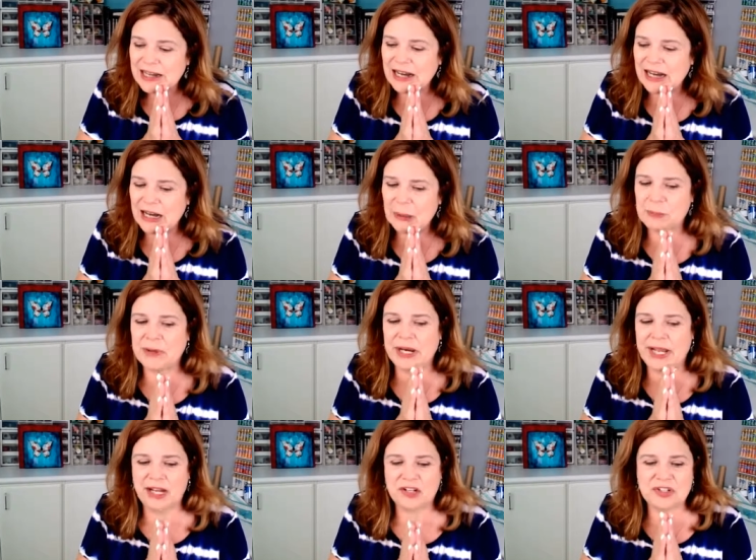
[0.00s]
But
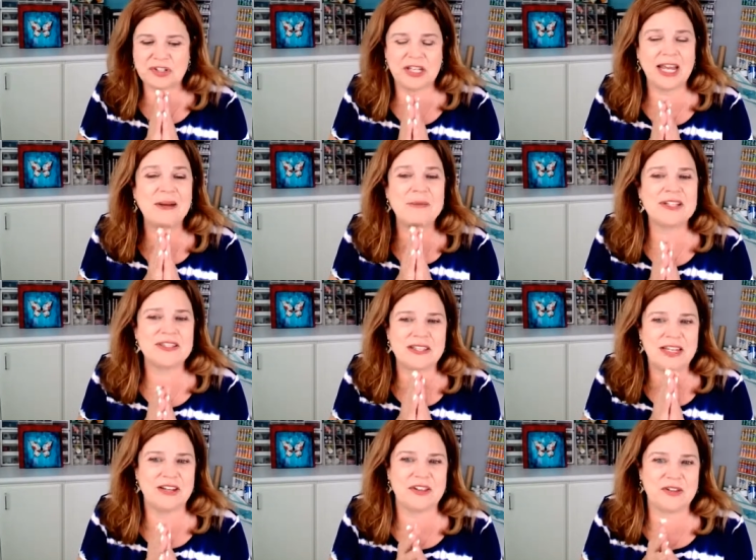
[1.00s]
actually, I would
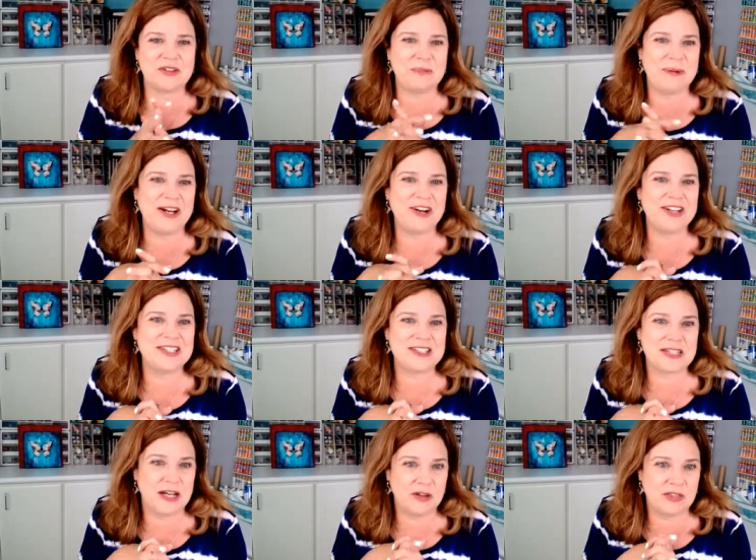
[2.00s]
say to those
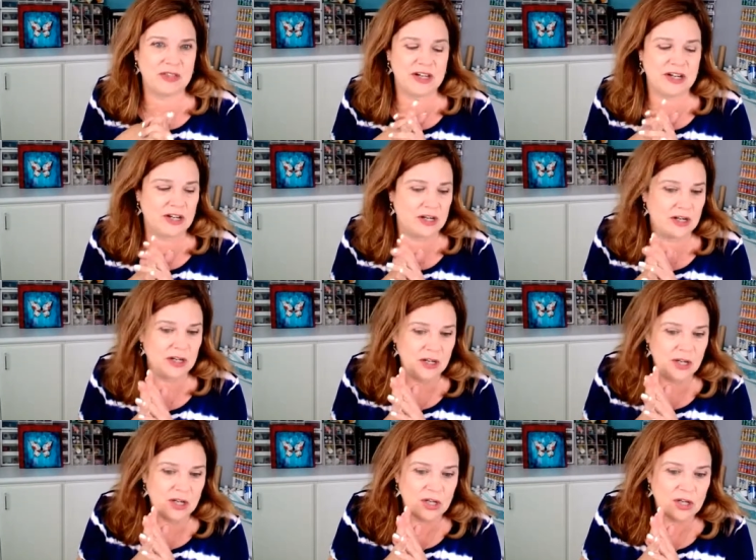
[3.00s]
parents out there,
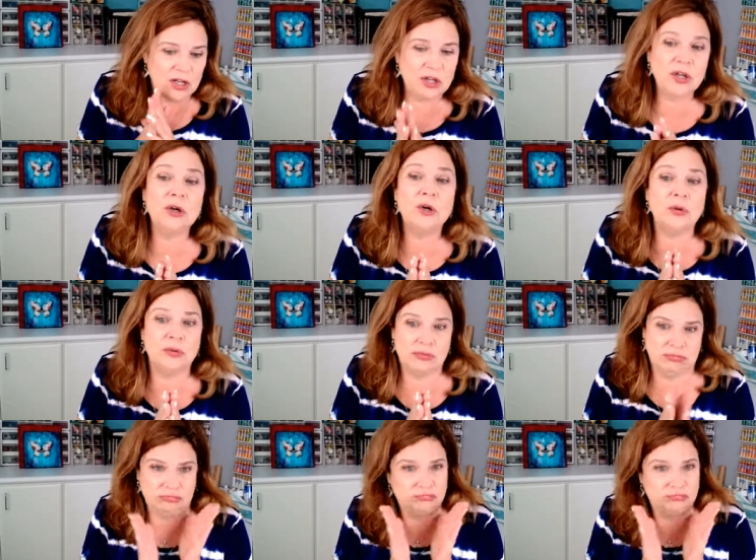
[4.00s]
you